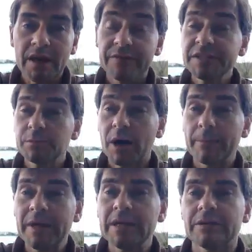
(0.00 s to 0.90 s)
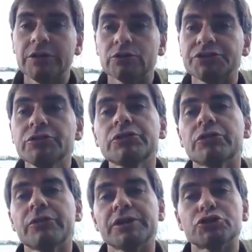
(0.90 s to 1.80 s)
This might mean that your
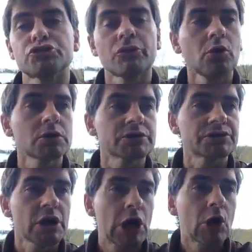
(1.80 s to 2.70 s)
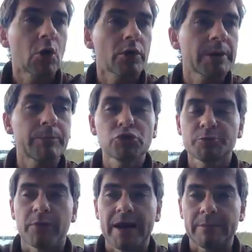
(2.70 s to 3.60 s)
children are in strollers or in
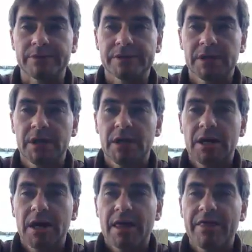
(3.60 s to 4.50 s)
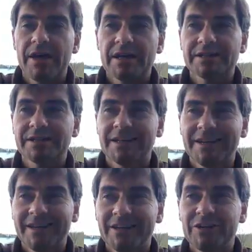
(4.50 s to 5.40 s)
push prams, that
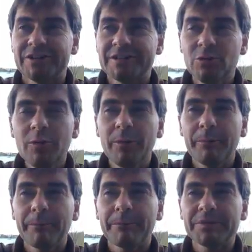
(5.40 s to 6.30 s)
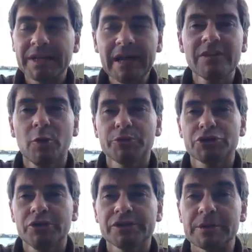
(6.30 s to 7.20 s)
you still take the
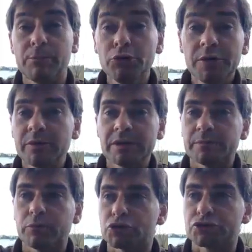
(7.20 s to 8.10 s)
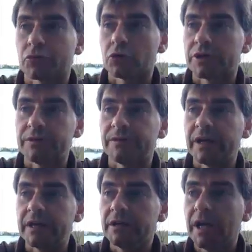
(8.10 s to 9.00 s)
opportunity, put them in the push stroller if
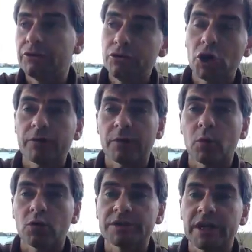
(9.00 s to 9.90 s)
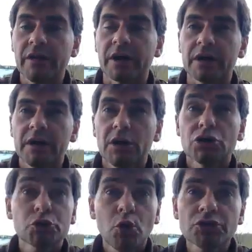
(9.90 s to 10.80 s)
needed, and you go for a walk together.
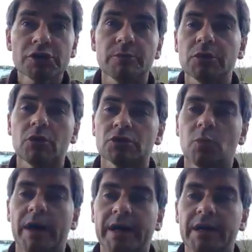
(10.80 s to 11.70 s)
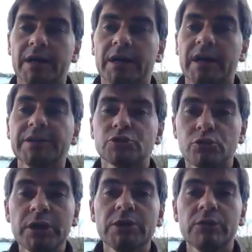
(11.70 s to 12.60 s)
Talk to them along the way. It's
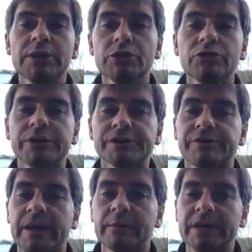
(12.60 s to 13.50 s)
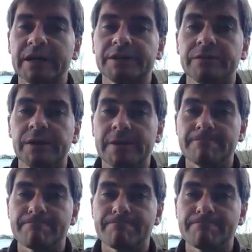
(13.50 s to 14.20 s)
really, really good as a family activity.